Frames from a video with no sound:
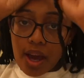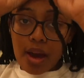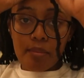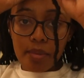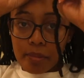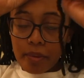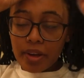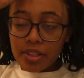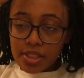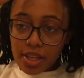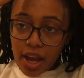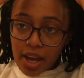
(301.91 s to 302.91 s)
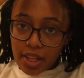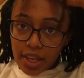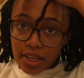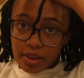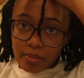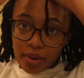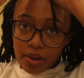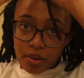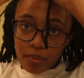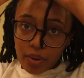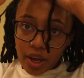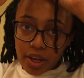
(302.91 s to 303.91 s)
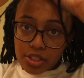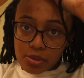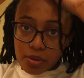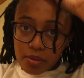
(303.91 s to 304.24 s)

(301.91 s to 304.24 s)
Me personally, I like it better when I just put